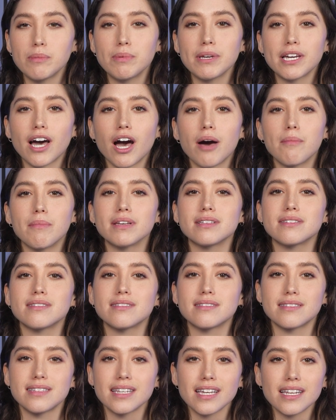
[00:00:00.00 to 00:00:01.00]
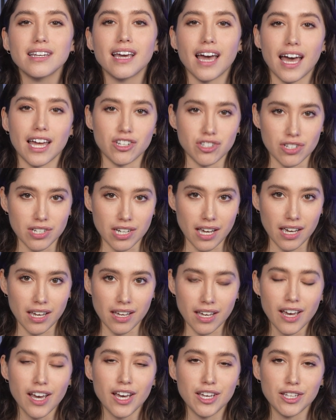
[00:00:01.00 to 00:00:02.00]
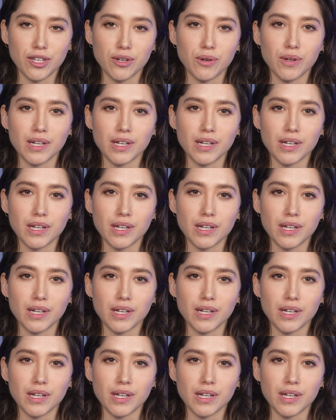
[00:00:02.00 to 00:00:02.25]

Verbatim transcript: you become a senior engineer, you